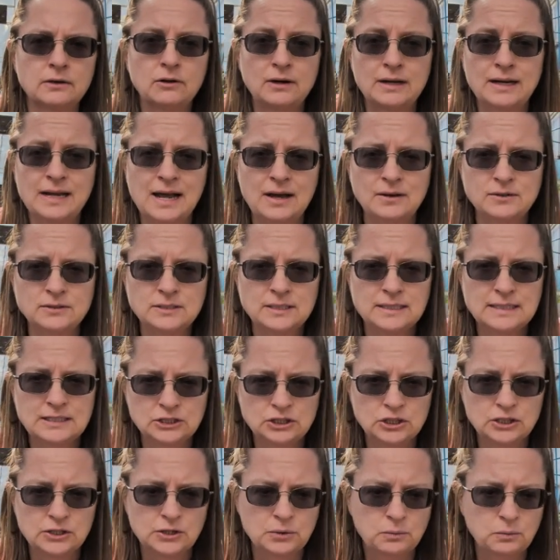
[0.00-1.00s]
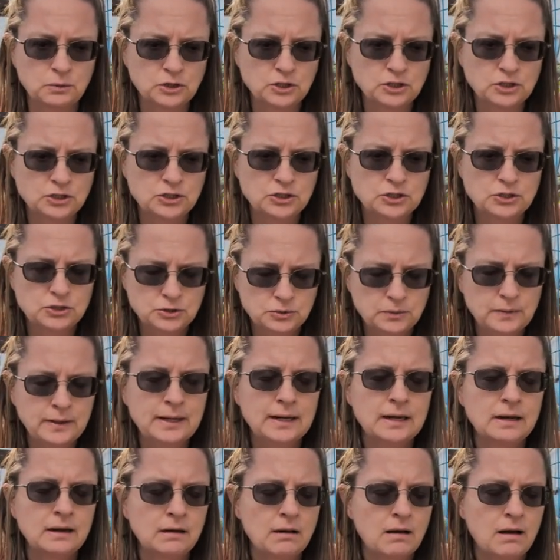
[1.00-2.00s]
greenhouse edition that we're
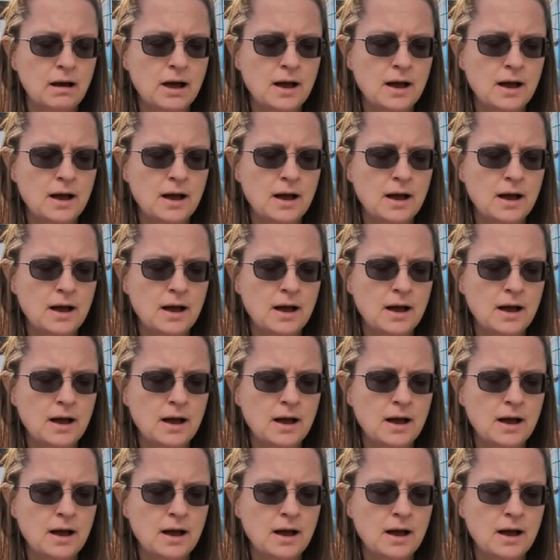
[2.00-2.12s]
doing.